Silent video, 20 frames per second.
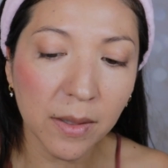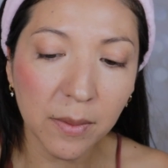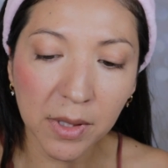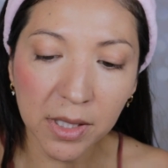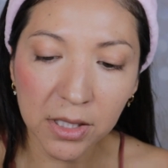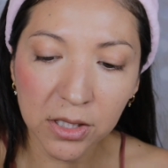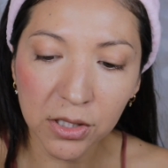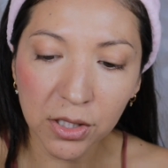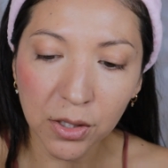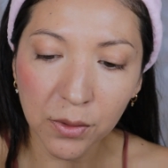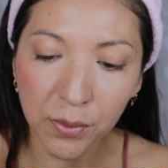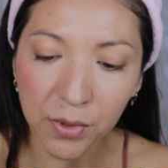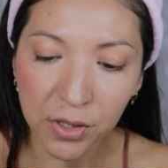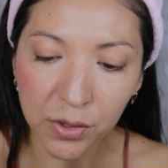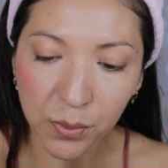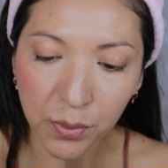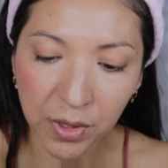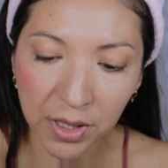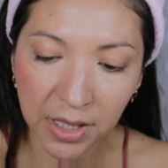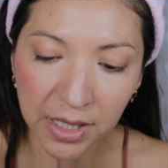I'm not sure
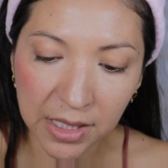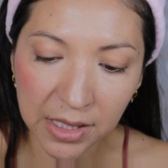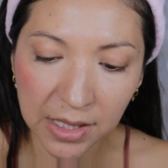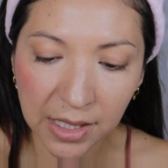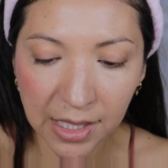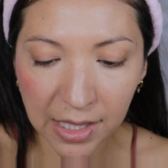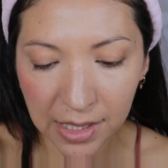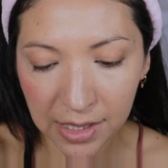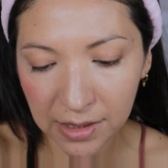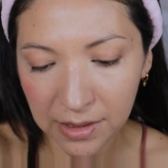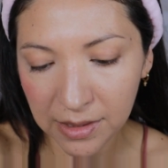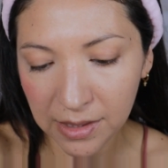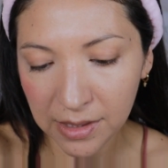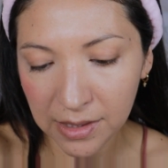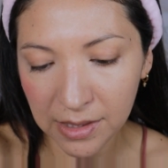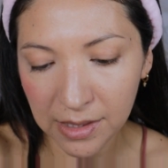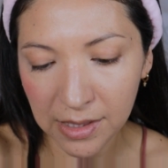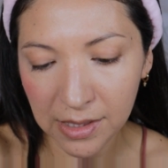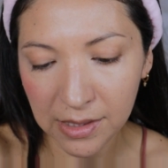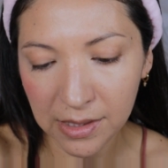which one this is.
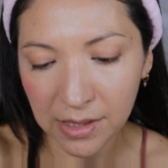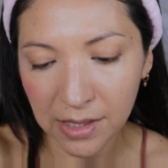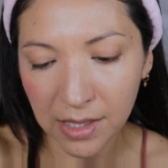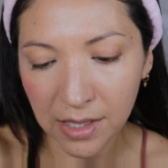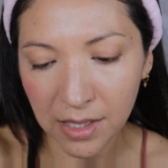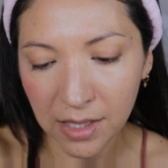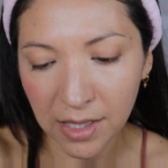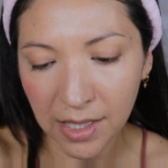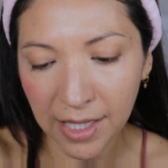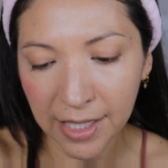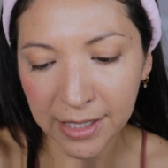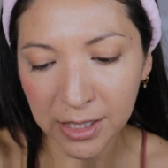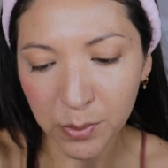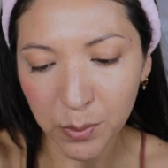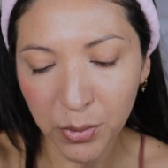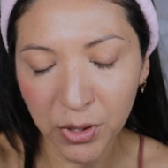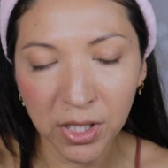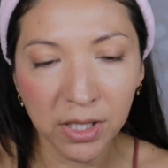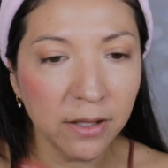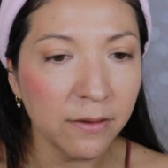This is the
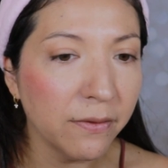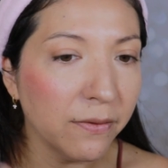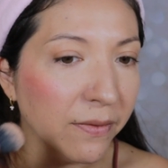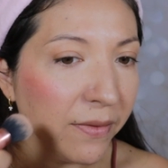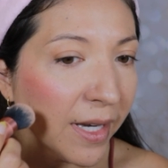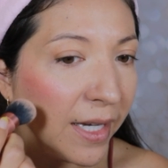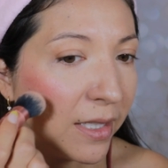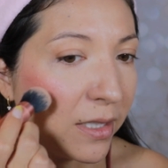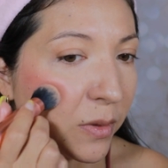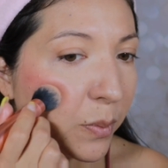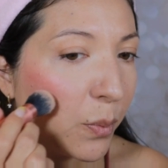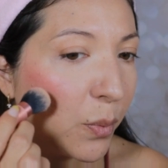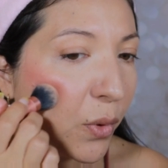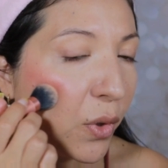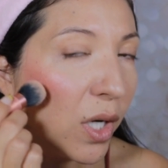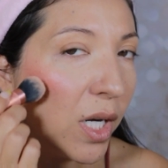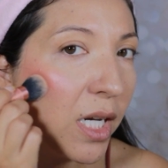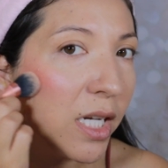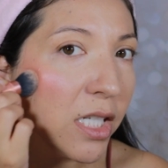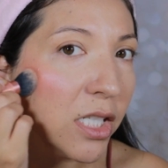Expert Face
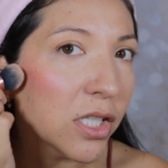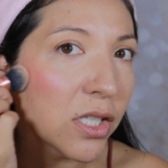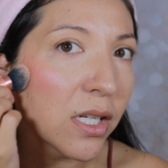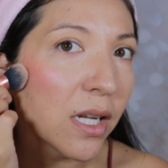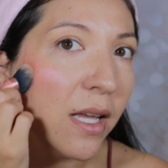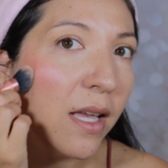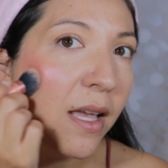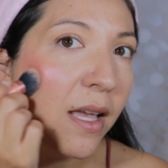brush,